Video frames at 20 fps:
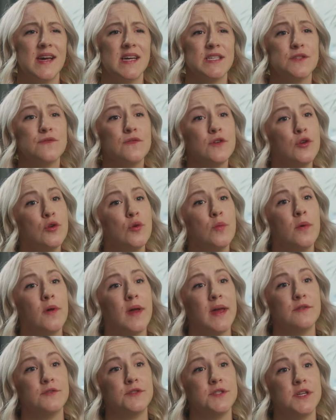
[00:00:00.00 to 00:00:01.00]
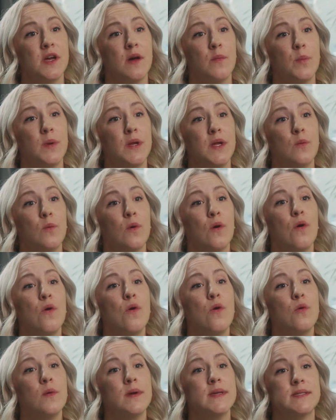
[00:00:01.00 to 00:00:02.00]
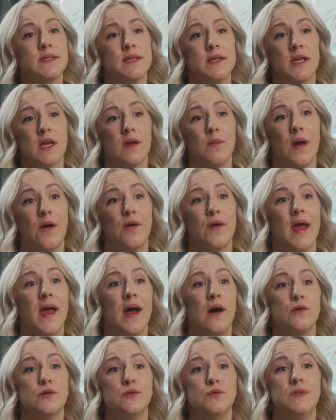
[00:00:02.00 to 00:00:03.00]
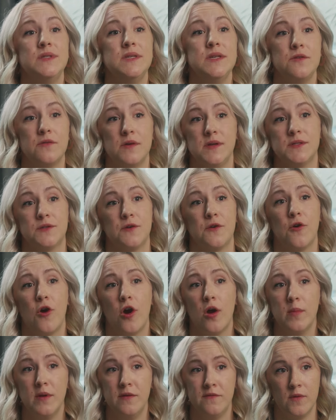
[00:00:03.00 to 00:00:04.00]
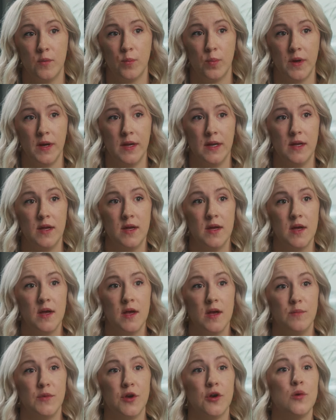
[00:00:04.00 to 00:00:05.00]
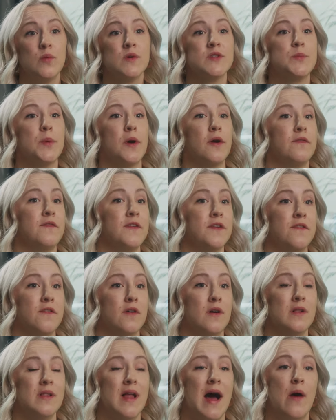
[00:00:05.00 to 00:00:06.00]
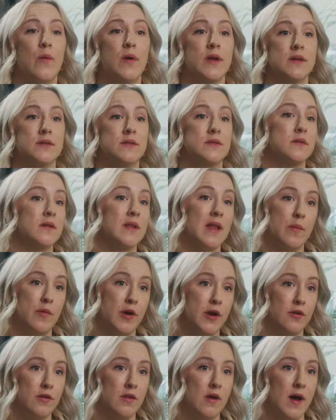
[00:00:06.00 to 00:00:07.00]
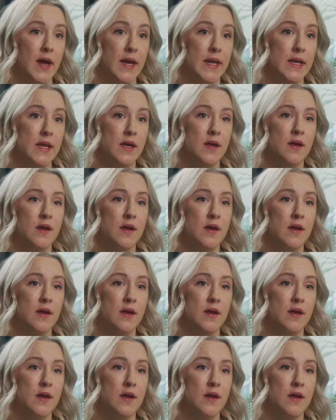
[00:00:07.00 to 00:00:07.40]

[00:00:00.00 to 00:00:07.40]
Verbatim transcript: As a renewable energy company, we're always thinking about how to decrease our carbon footprint. Miro was perfect for allowing us to collaborate online,